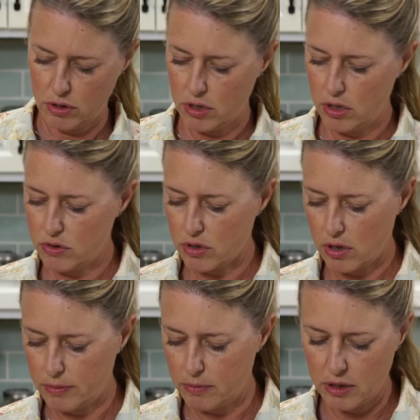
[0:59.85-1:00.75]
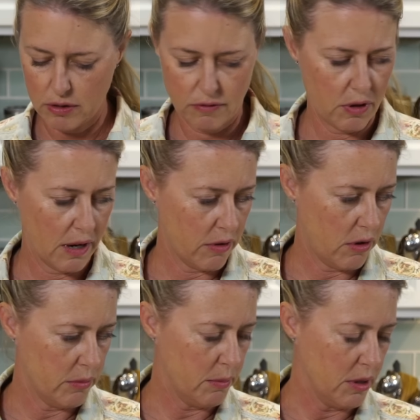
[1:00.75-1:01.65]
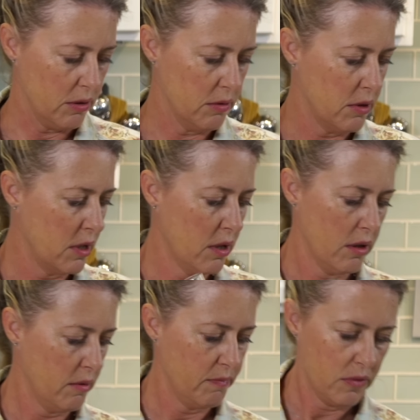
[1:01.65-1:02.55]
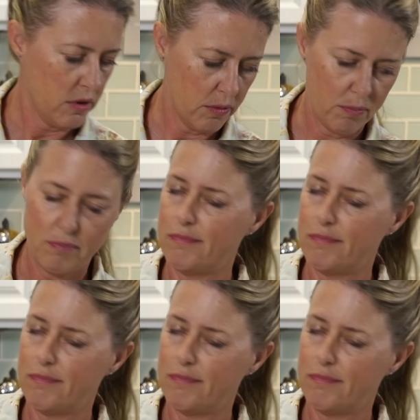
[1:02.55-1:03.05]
you could use almond meal if you have almond meal. They're